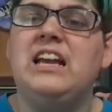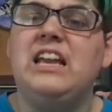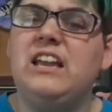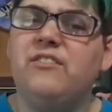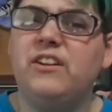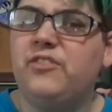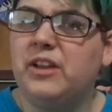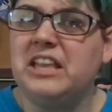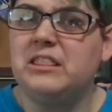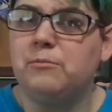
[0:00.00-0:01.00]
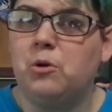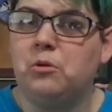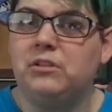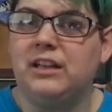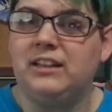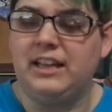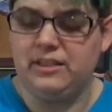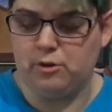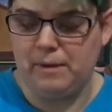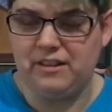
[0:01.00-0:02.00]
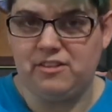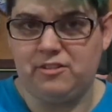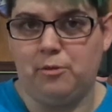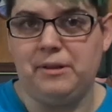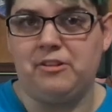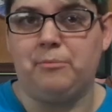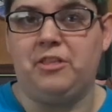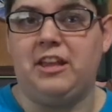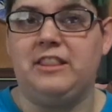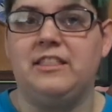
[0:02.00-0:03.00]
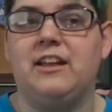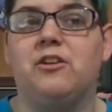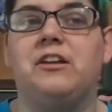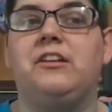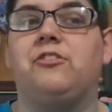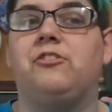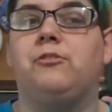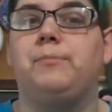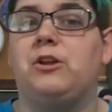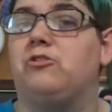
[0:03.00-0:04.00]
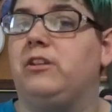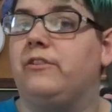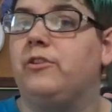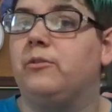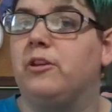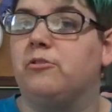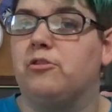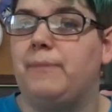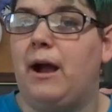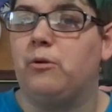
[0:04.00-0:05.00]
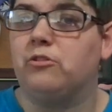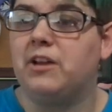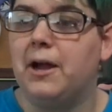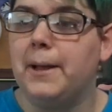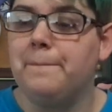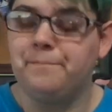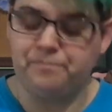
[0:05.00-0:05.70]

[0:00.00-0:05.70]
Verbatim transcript: Even if you get them totally clean, there might still be something in there, especially if you use the powder dye.